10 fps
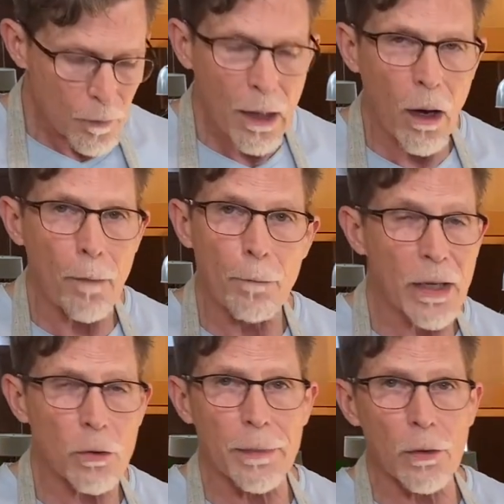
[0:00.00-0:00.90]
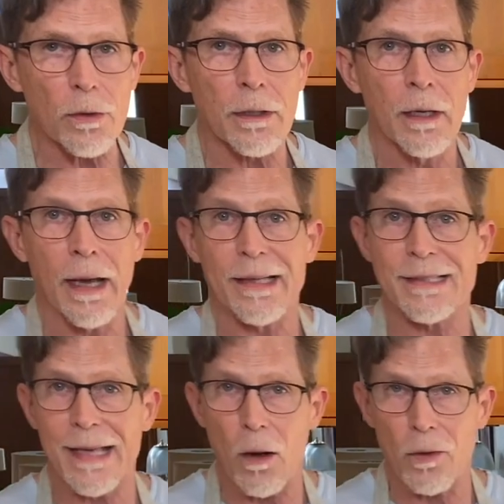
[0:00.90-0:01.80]
buttermilk and
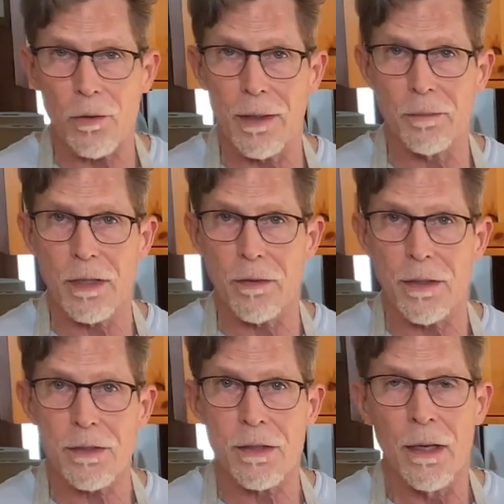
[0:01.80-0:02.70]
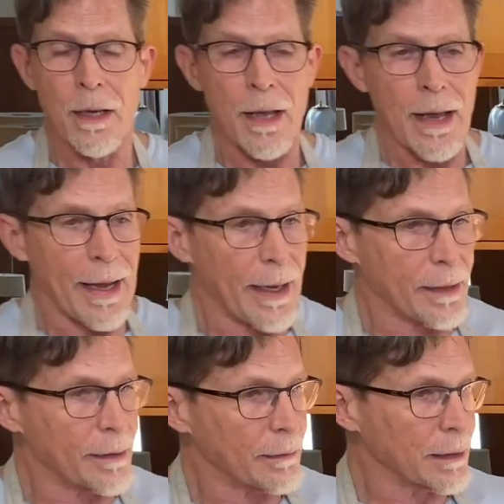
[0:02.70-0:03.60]
sour cream to this, and
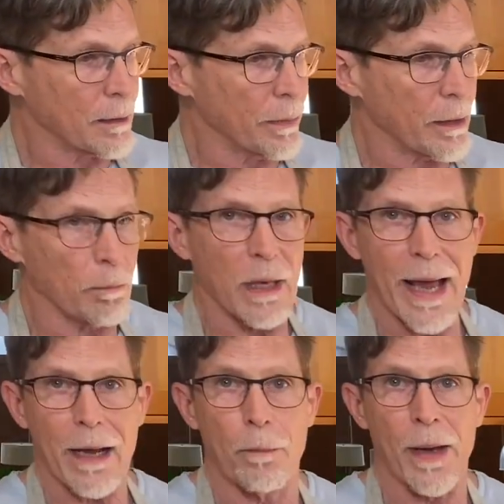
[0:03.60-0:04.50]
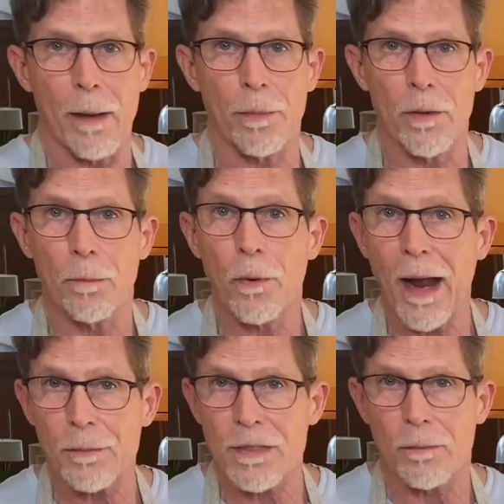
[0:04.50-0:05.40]
a little bit of black pepper,
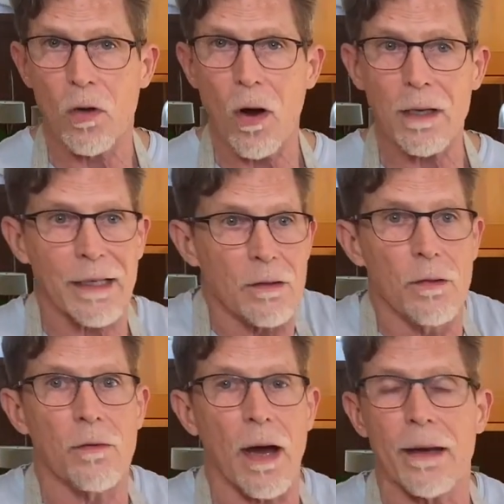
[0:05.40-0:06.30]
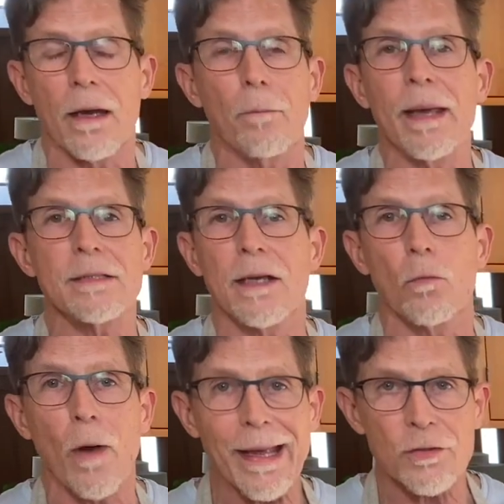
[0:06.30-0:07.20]
perhaps some garlic, and you've got an amazing
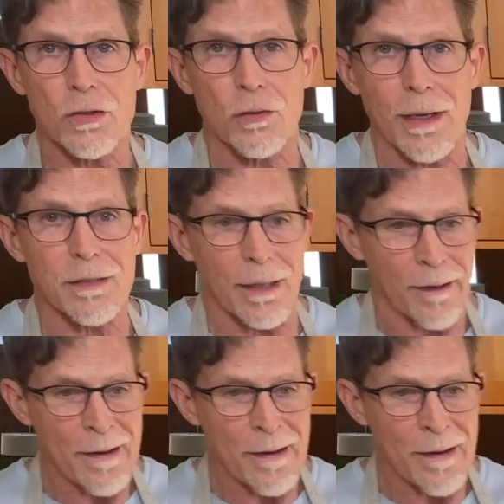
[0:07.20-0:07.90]
ranch dressing.